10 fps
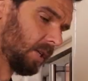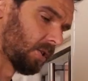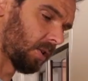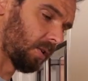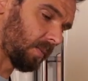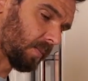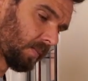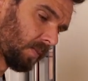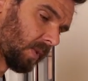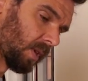So
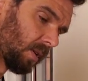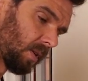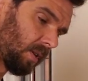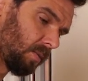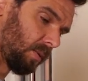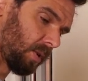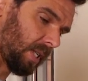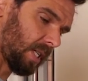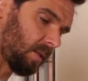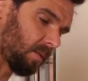we want
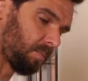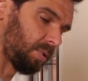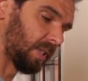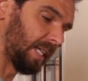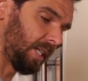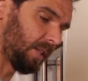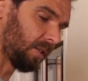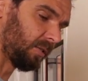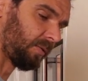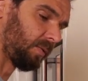to get plenty
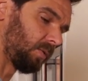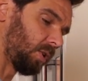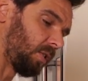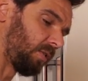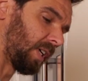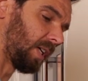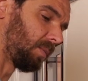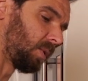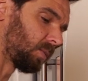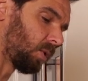of
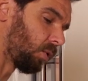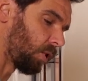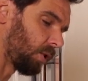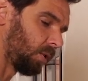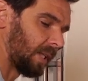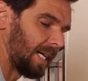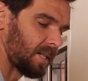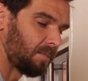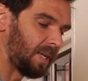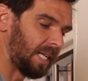oil as
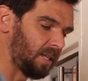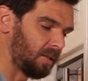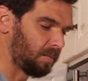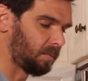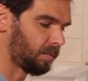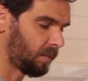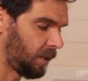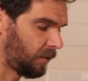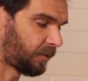a medium in the